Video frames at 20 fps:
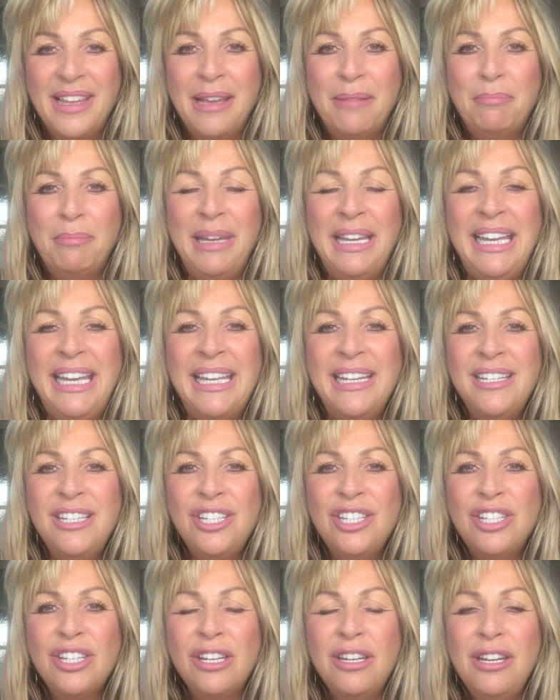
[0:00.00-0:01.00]

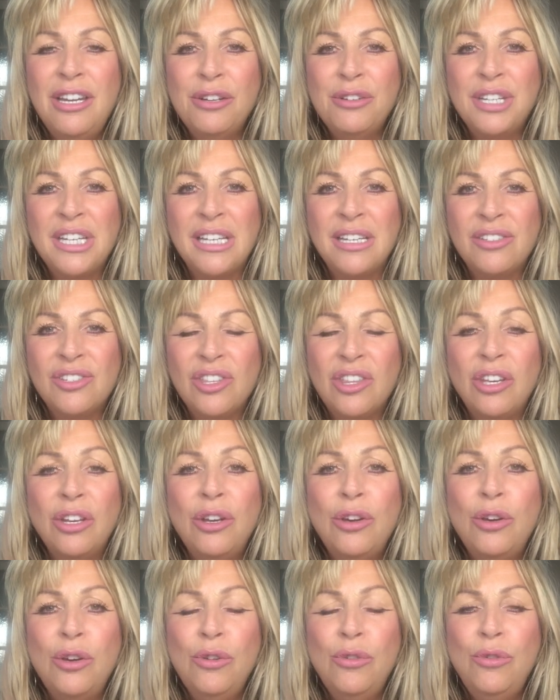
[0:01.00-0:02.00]
Begin to notice the
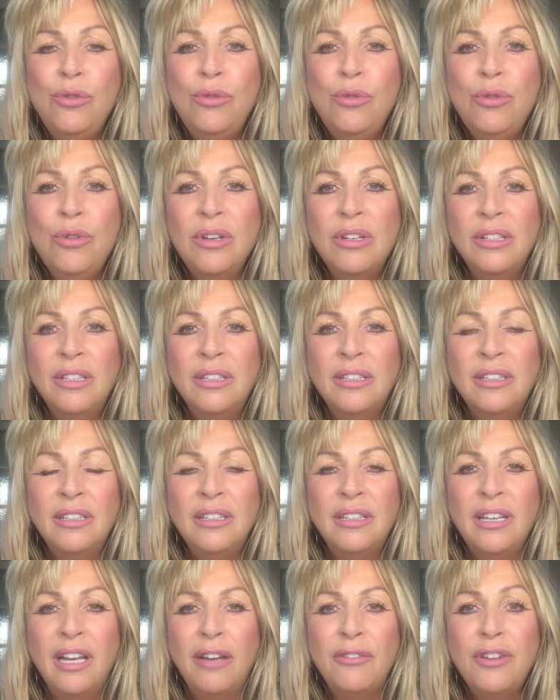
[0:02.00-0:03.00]
who
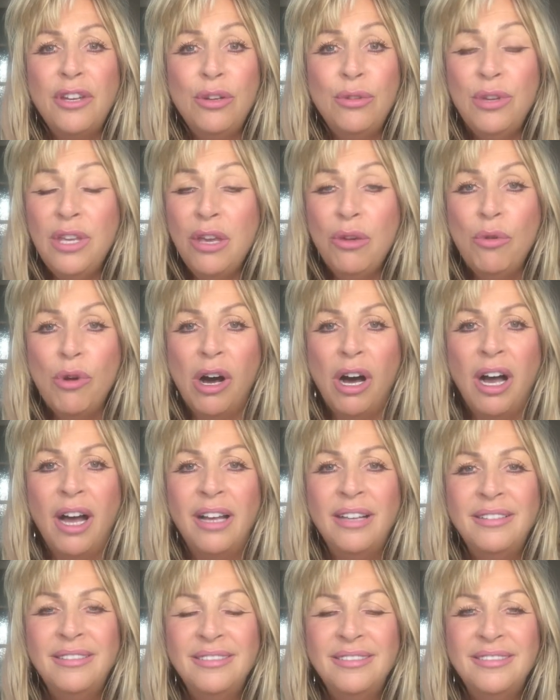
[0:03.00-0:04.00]
of who you are,
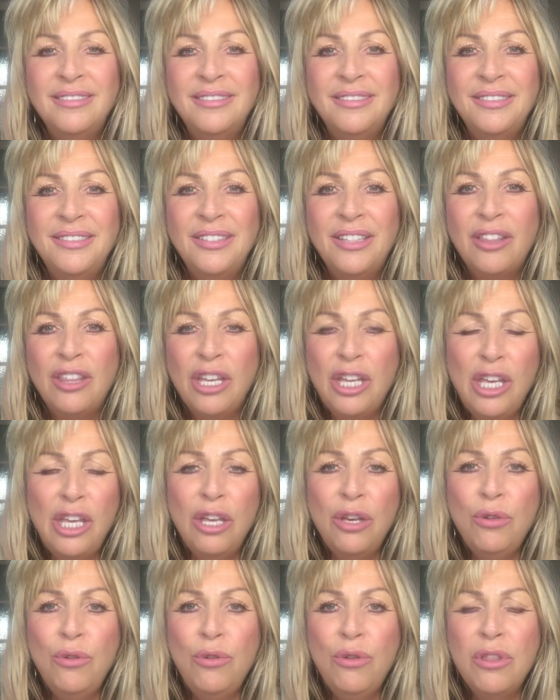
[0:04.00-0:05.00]
the
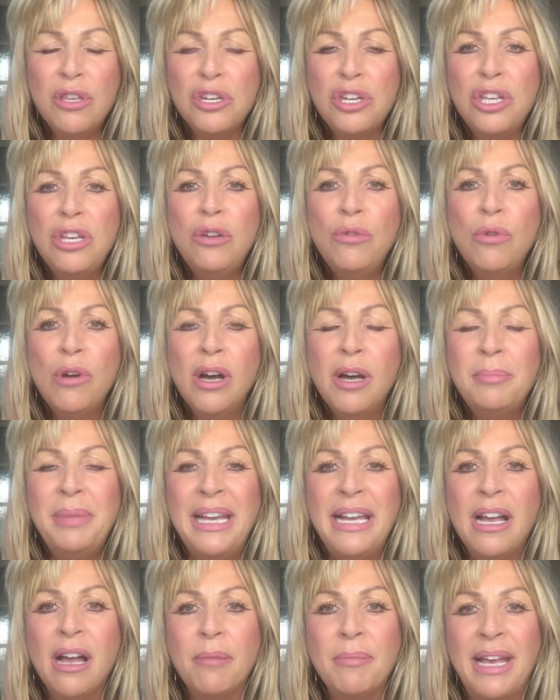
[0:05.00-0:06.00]
you that you are
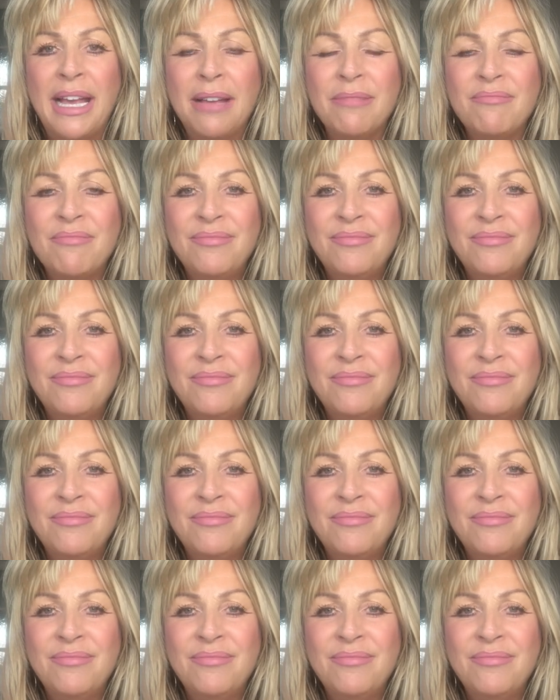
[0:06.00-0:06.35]
becoming,